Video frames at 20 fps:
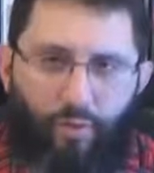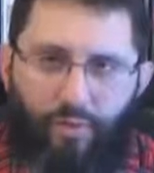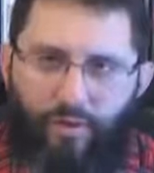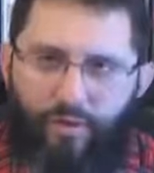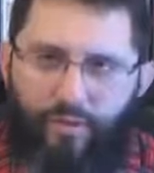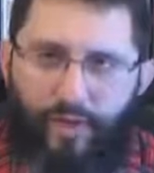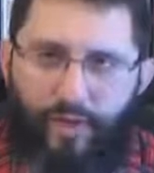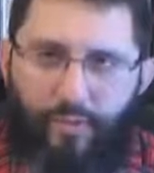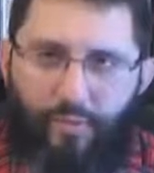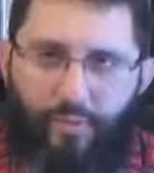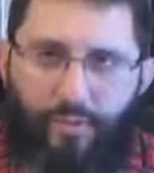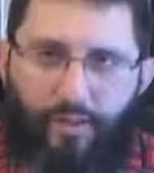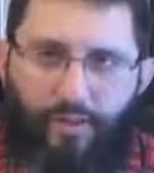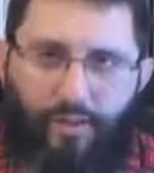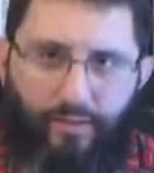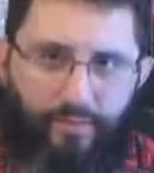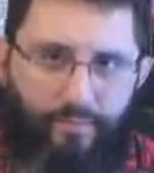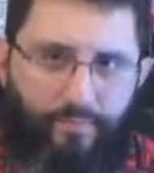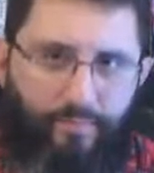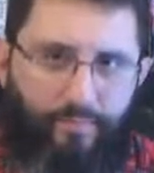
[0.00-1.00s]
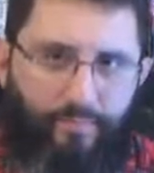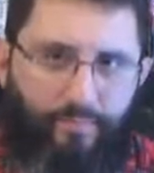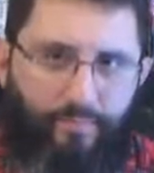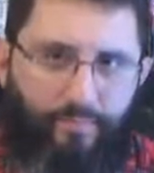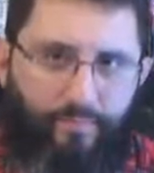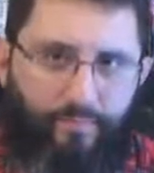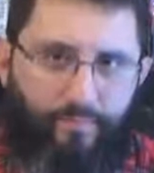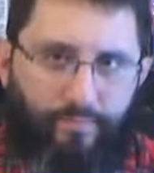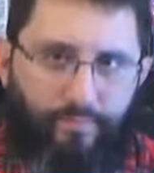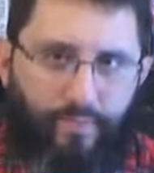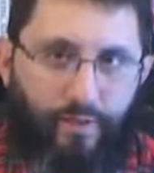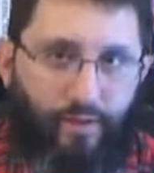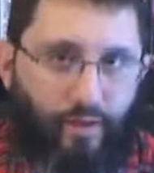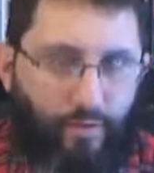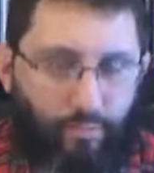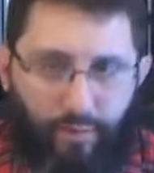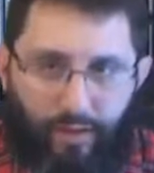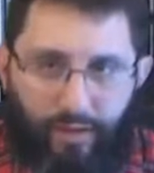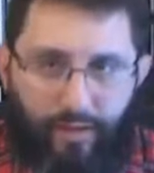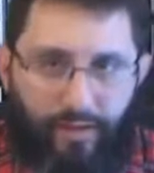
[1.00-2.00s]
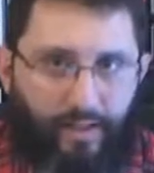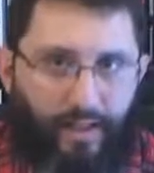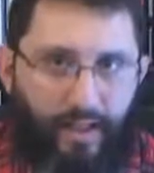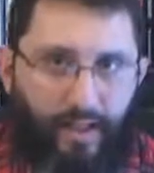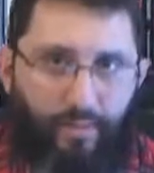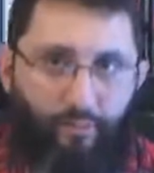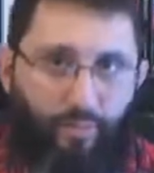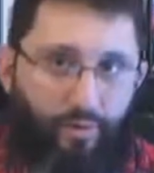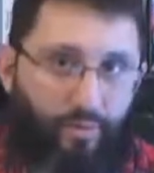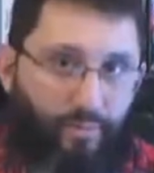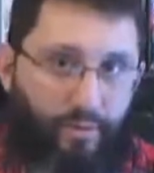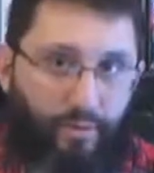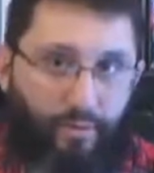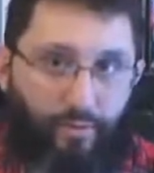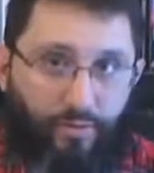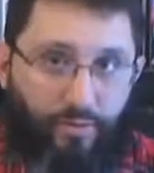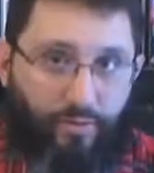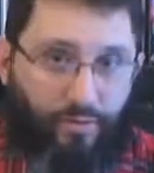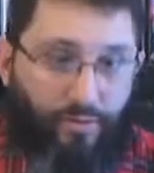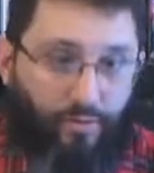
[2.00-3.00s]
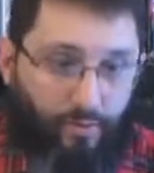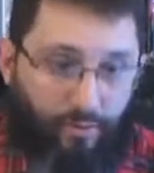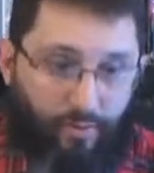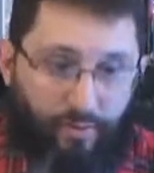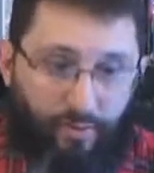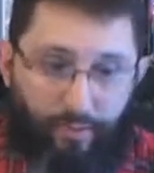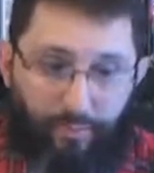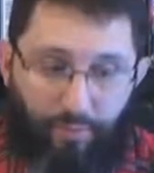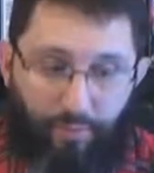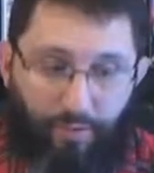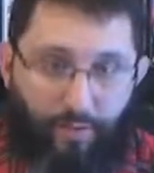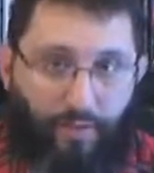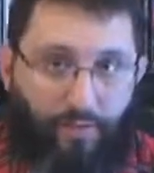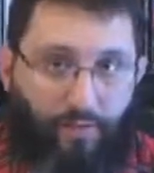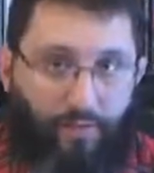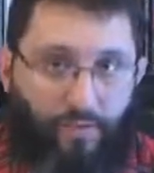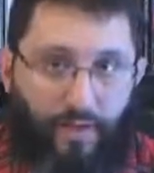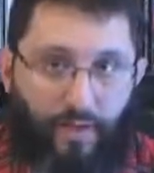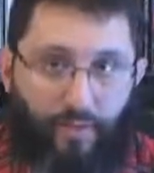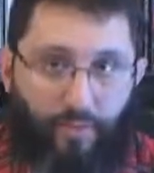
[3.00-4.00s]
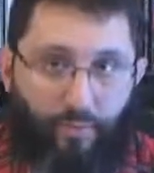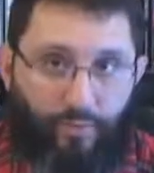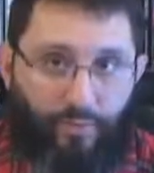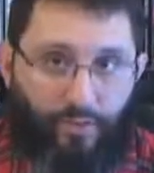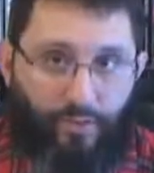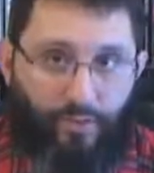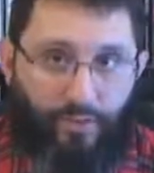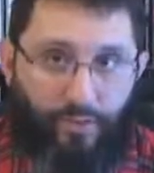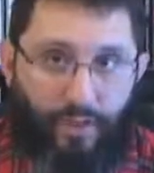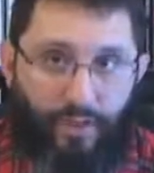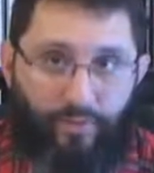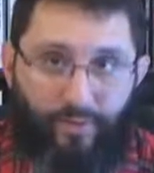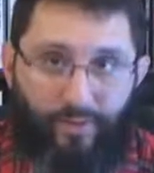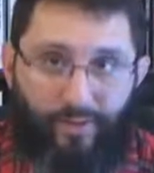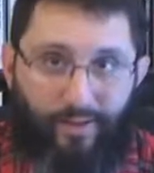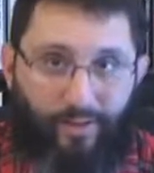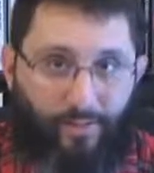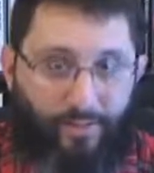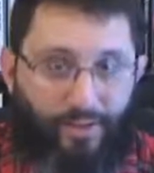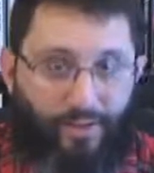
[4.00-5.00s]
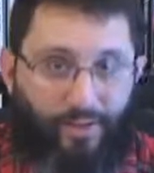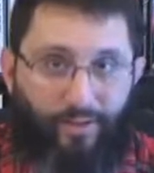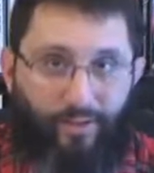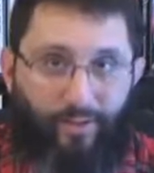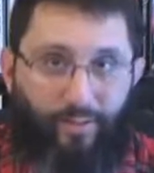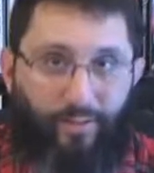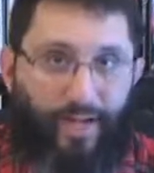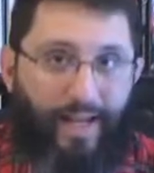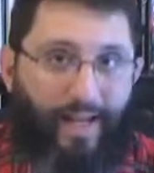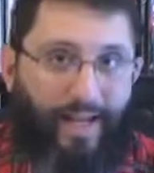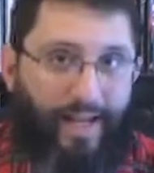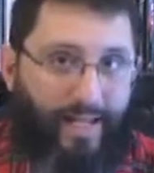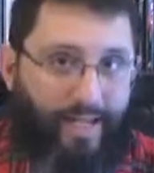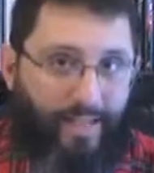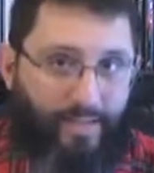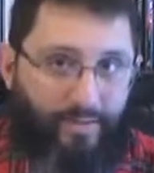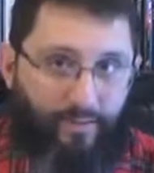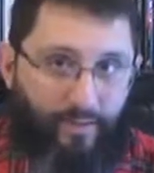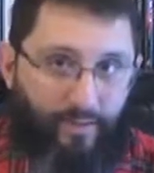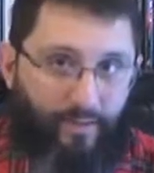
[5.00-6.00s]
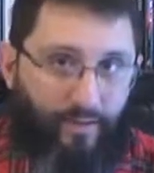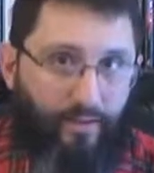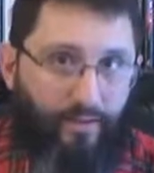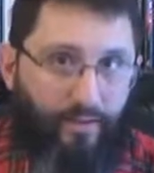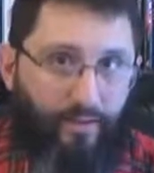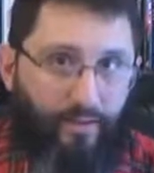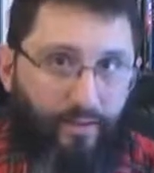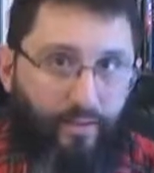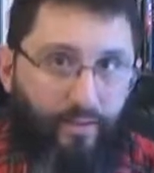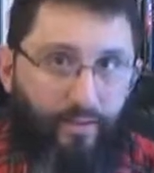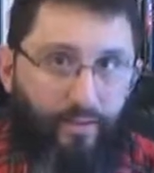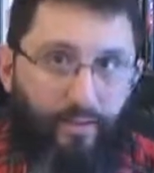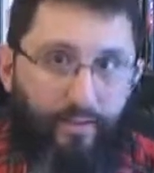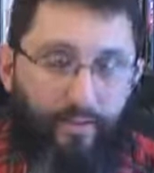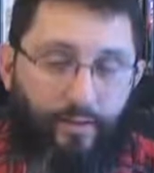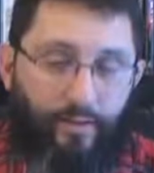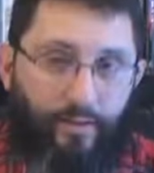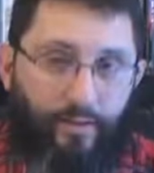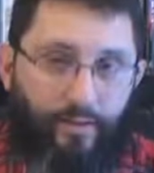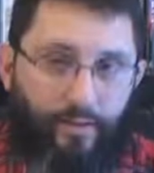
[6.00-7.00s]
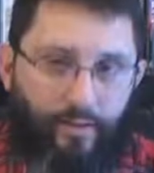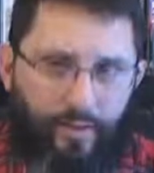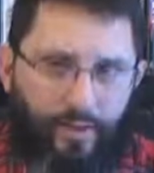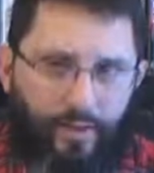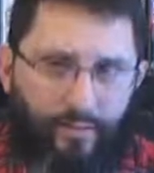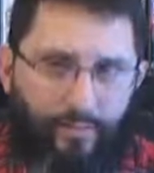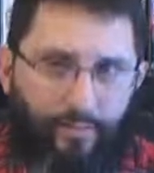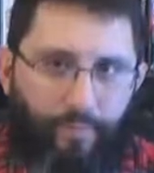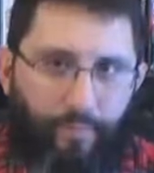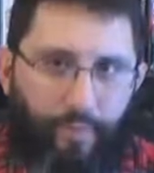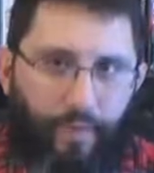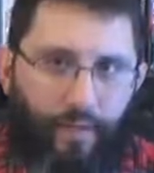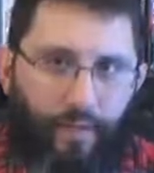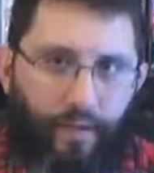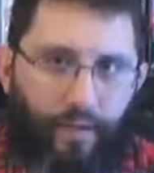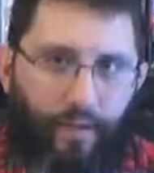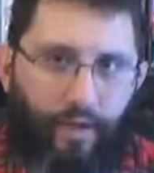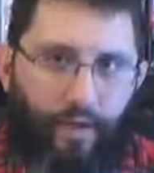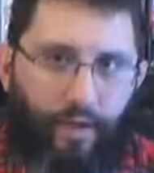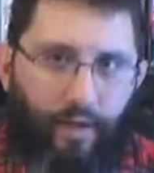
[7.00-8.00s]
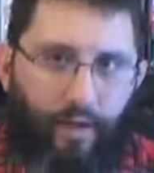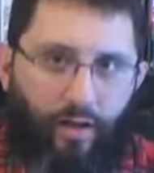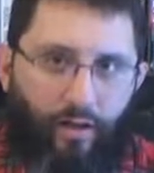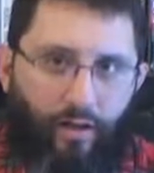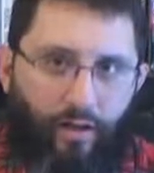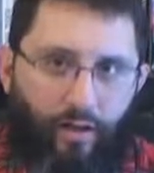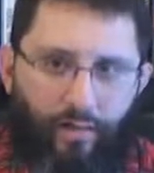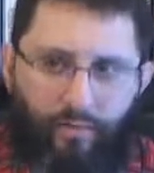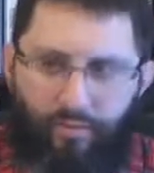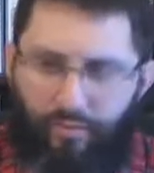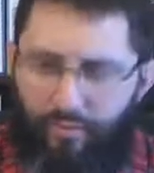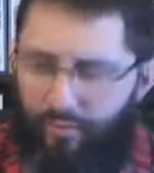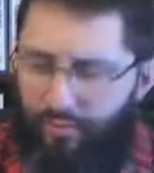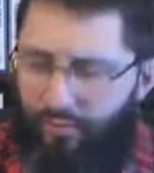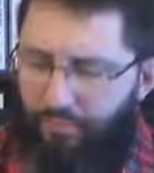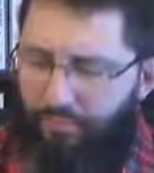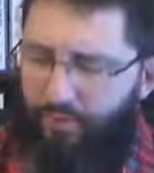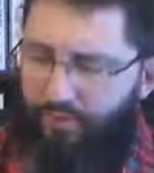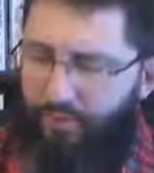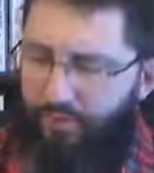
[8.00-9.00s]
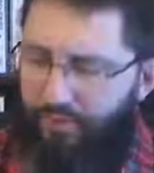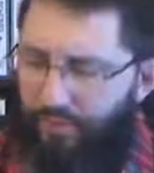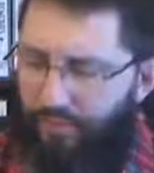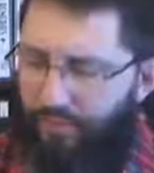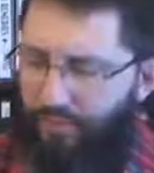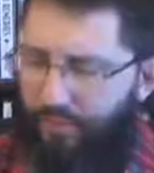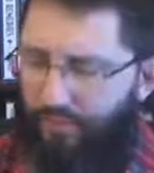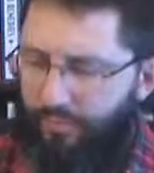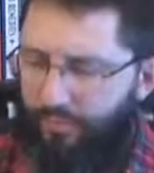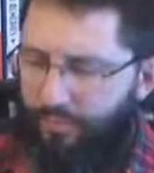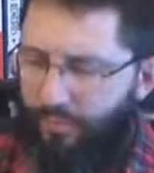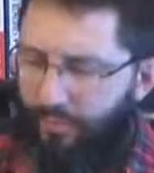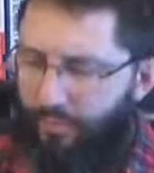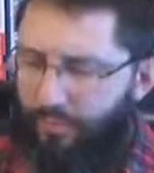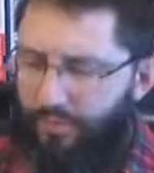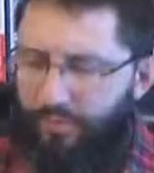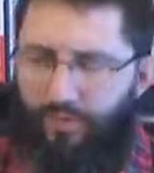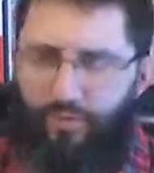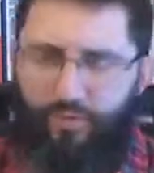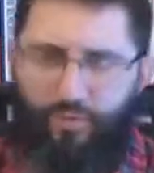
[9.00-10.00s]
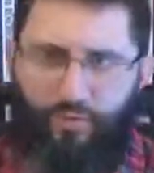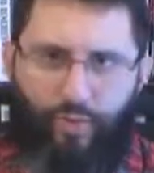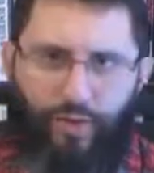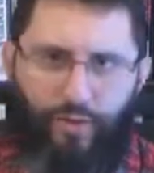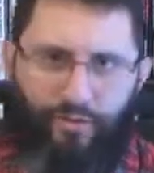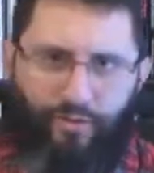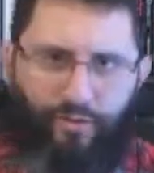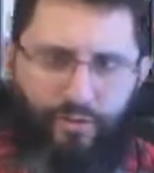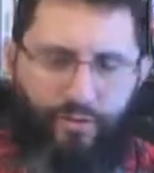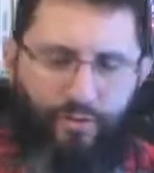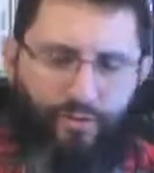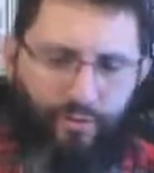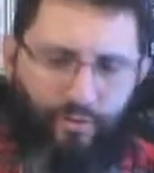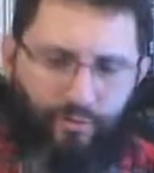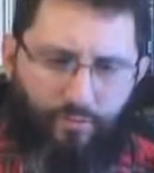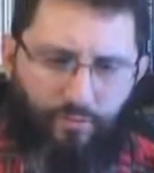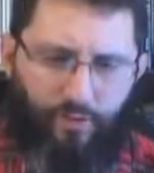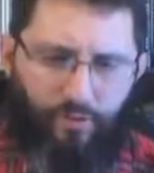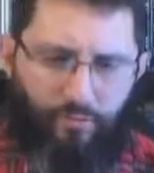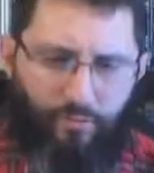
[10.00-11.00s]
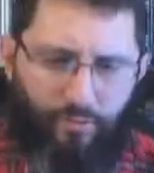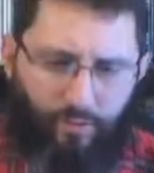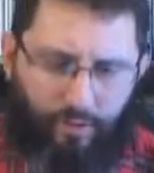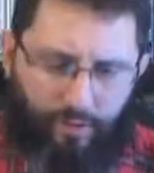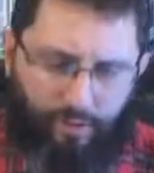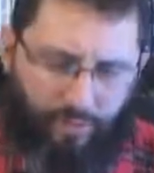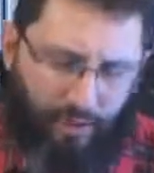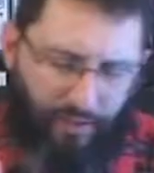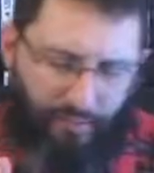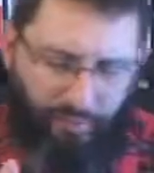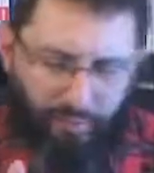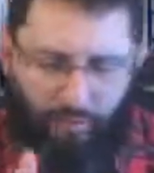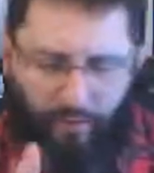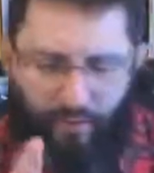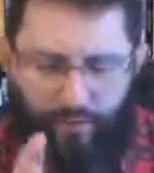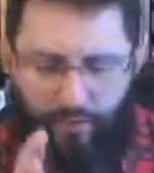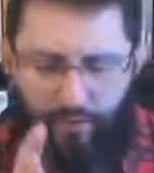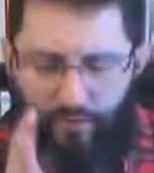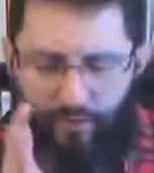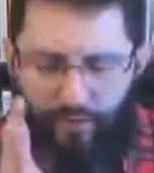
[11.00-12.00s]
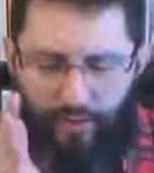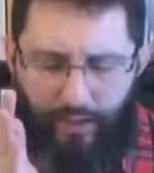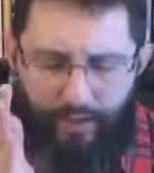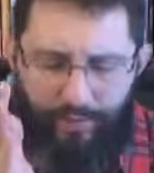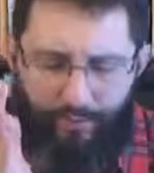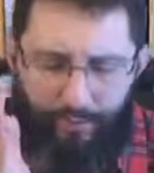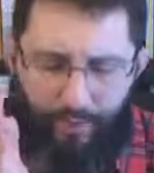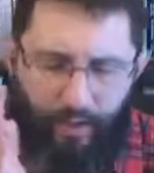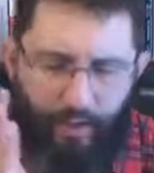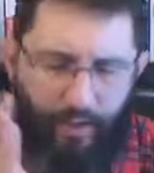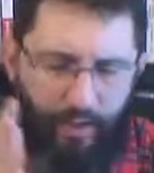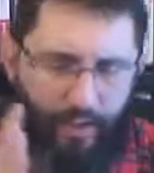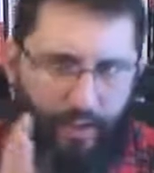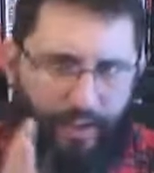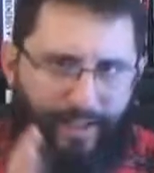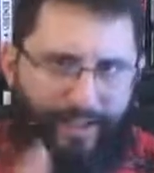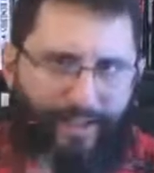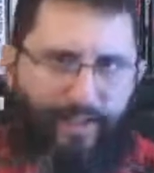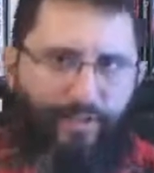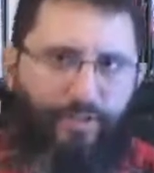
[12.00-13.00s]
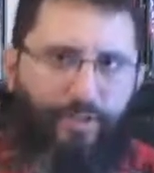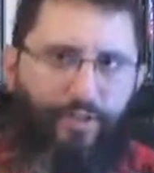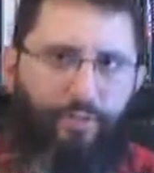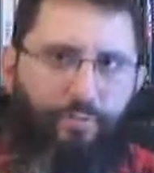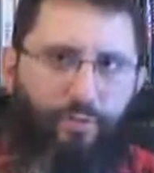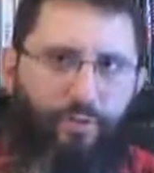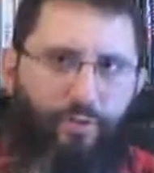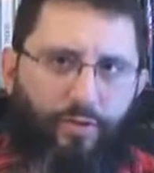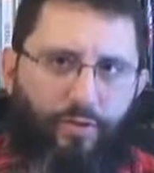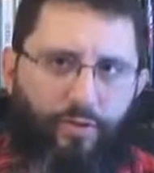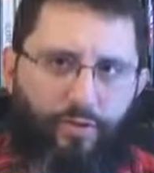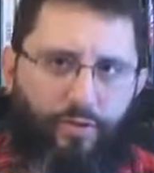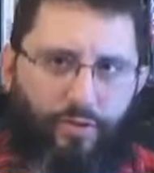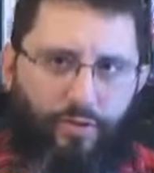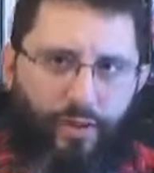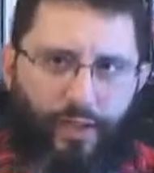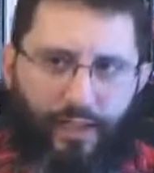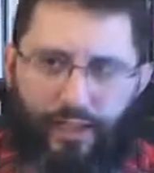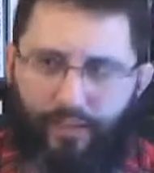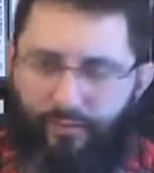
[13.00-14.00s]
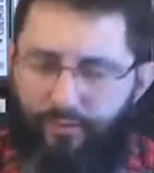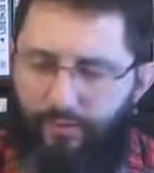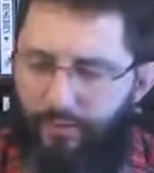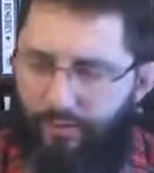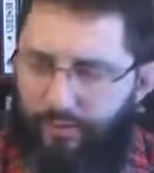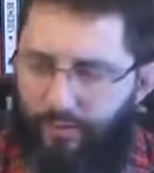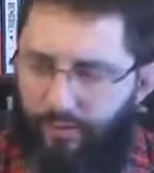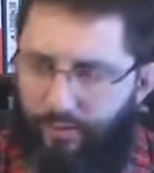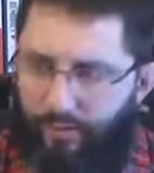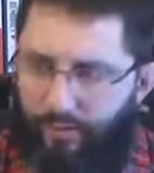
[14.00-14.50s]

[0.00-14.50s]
What does that mean? You got to play the game with them, you know, till you know that, that person's genuinely saved. You're not going to be telling them anything. See? Uh, but the, the purpose of this question is you, you look at people and you say, is this person saved?